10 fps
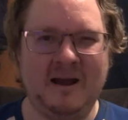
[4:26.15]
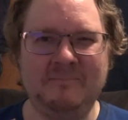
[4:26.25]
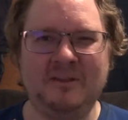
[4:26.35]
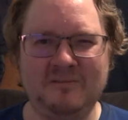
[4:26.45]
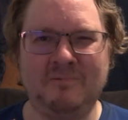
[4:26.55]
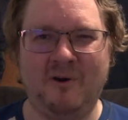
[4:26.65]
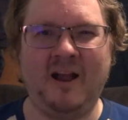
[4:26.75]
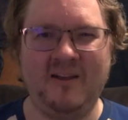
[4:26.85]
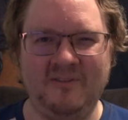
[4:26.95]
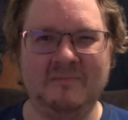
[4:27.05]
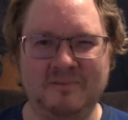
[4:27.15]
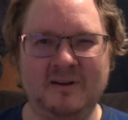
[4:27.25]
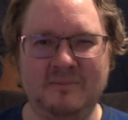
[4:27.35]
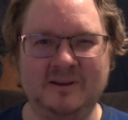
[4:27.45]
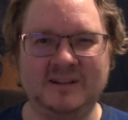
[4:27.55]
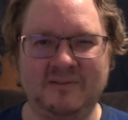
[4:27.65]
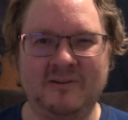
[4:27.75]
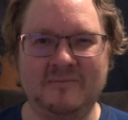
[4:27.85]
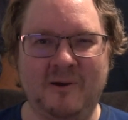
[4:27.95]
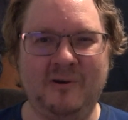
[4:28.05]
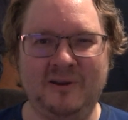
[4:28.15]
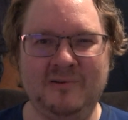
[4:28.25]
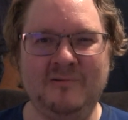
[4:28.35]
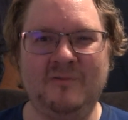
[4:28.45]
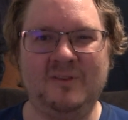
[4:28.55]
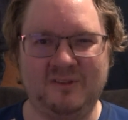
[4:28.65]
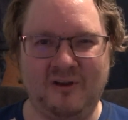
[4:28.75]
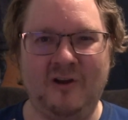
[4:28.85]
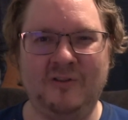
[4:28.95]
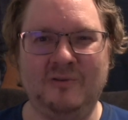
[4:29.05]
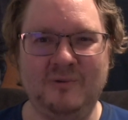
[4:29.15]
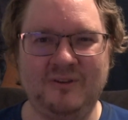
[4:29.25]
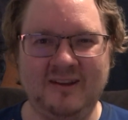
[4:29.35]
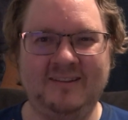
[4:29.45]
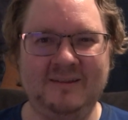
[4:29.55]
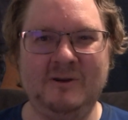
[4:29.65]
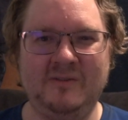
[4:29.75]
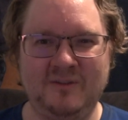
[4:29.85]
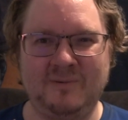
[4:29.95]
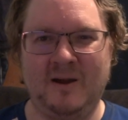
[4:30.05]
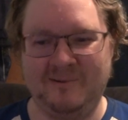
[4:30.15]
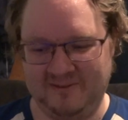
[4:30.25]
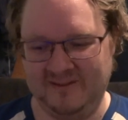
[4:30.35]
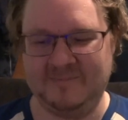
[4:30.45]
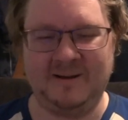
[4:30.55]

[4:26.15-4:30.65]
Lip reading: at this point, I think pretty much every pony who's gonna see the movie's probably seen it,